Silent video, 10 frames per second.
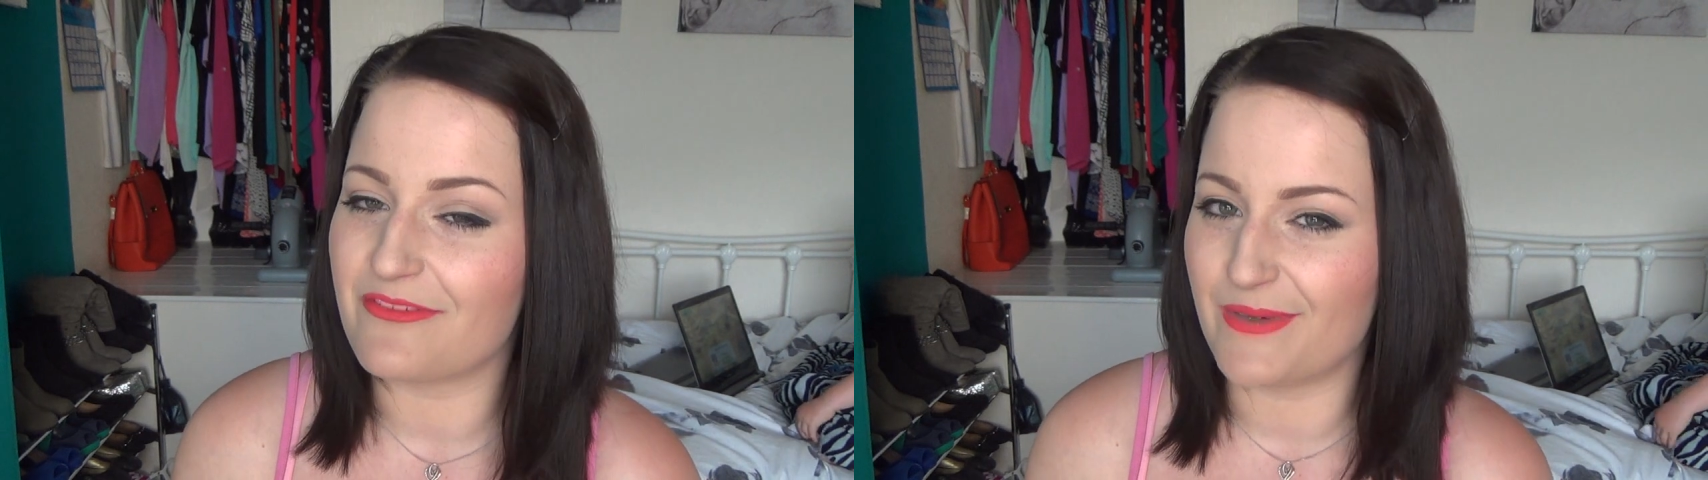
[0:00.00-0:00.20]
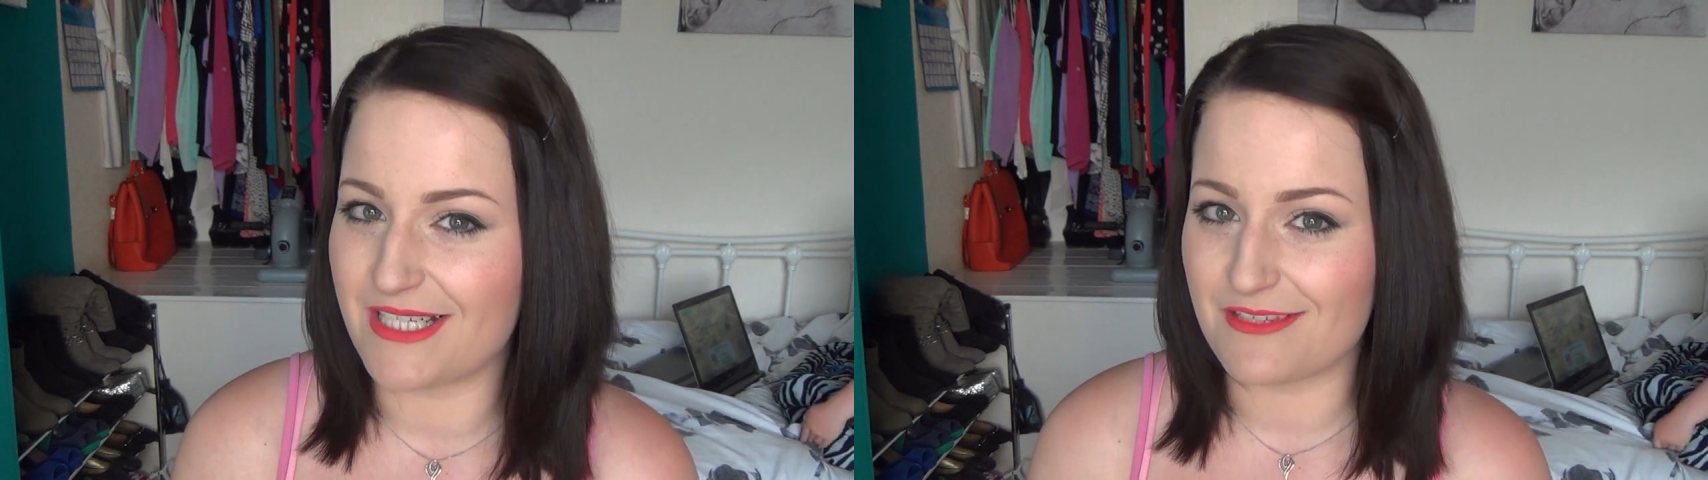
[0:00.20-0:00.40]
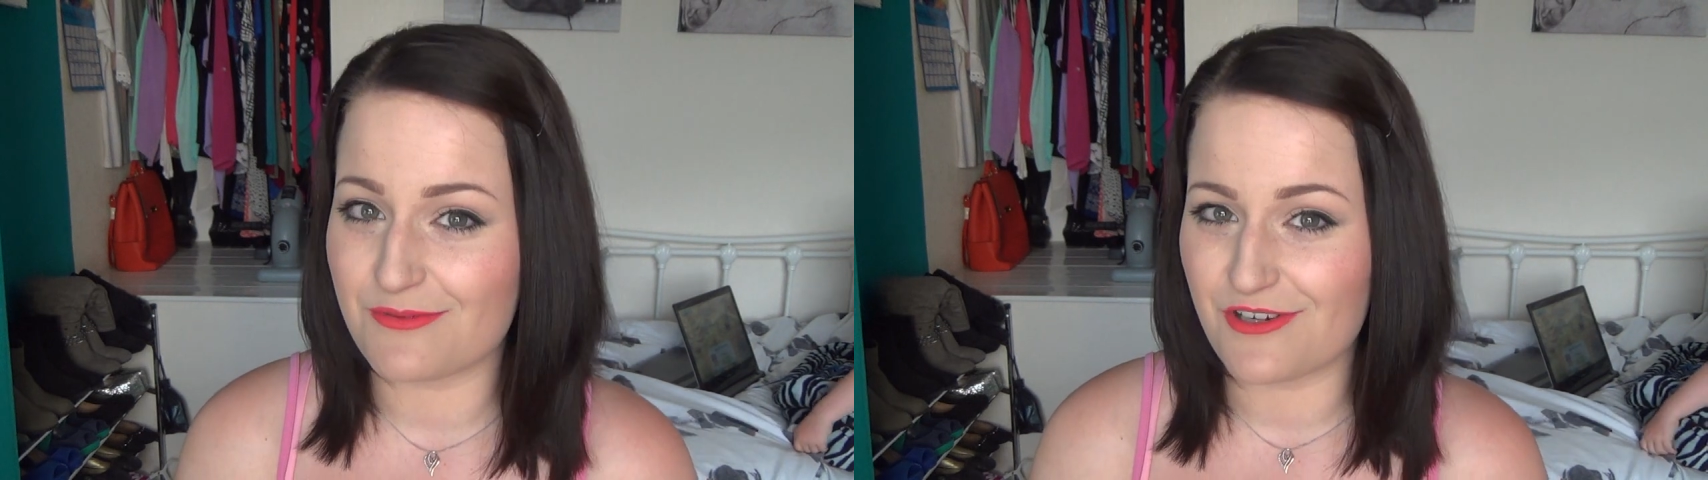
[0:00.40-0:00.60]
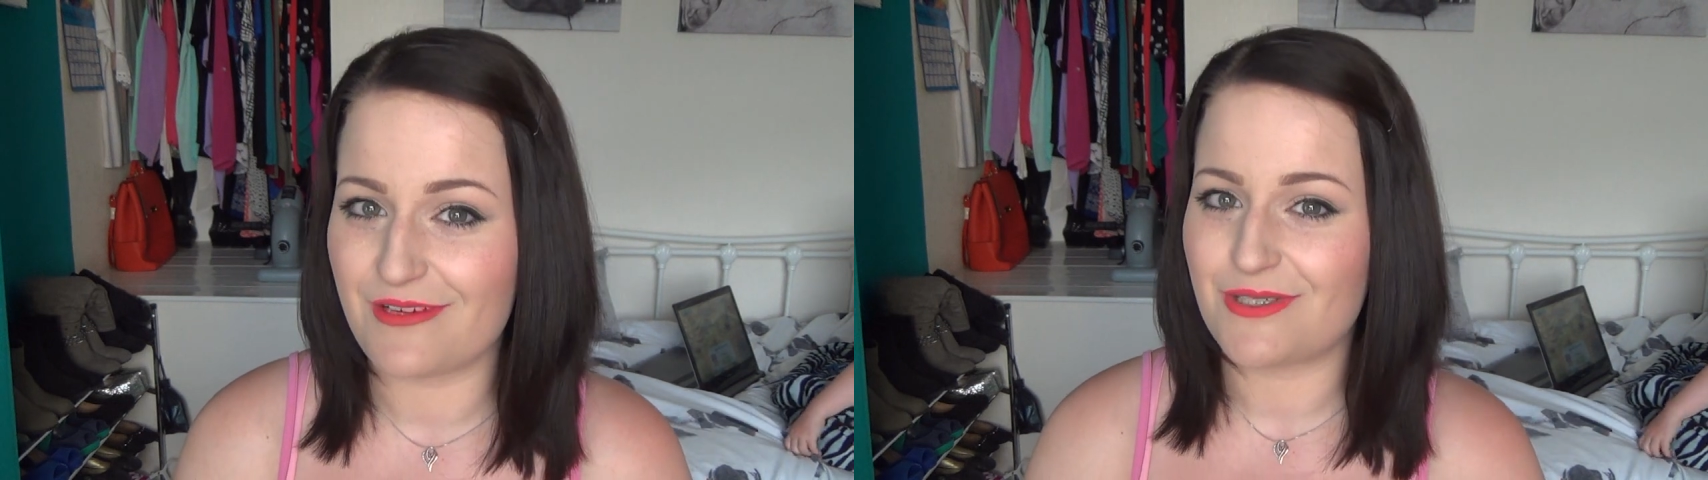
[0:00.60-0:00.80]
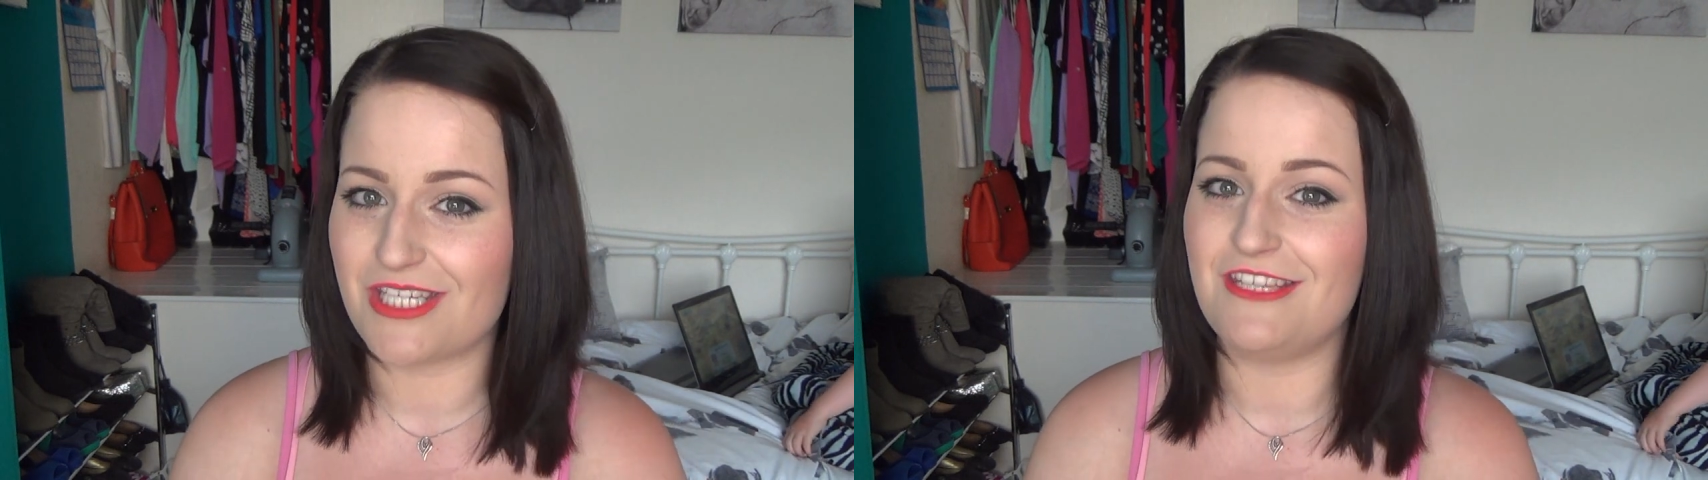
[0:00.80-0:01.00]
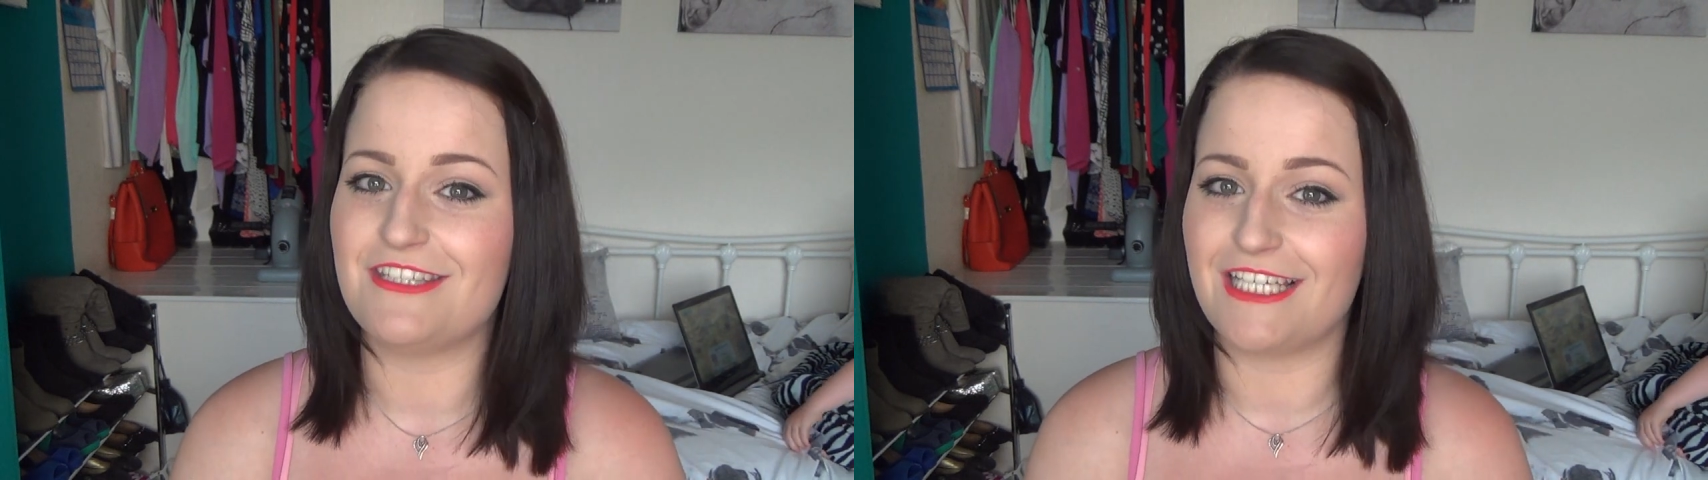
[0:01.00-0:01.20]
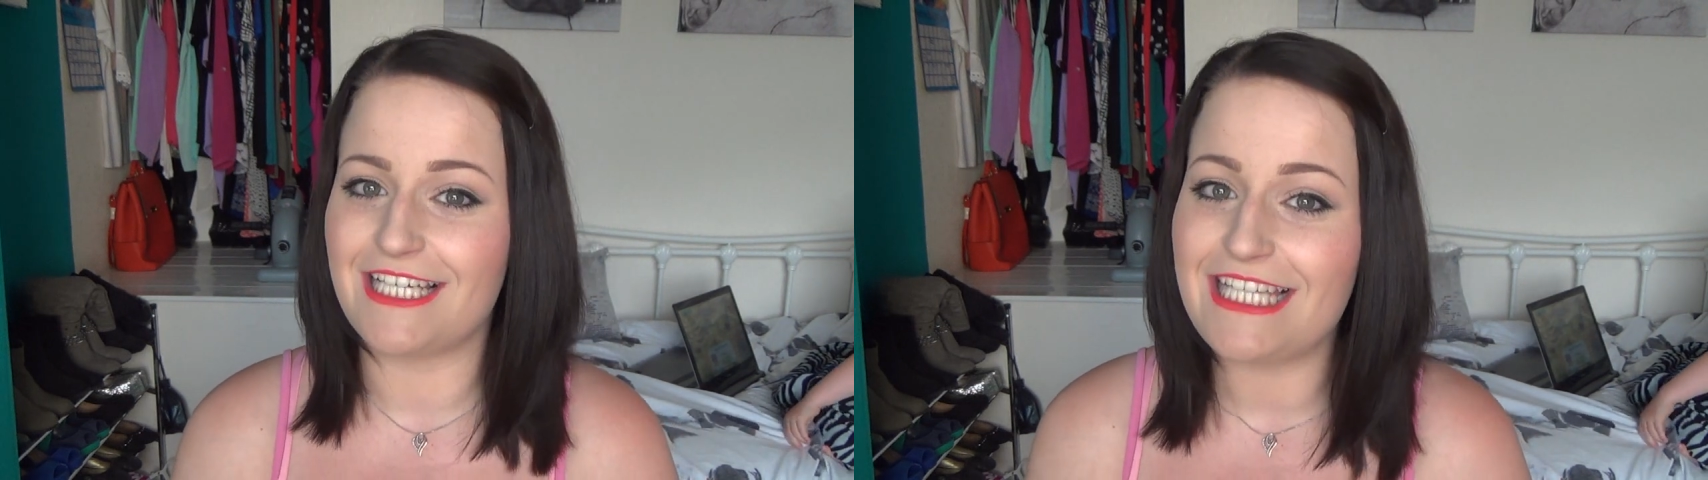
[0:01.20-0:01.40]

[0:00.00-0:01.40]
of my subscriptions and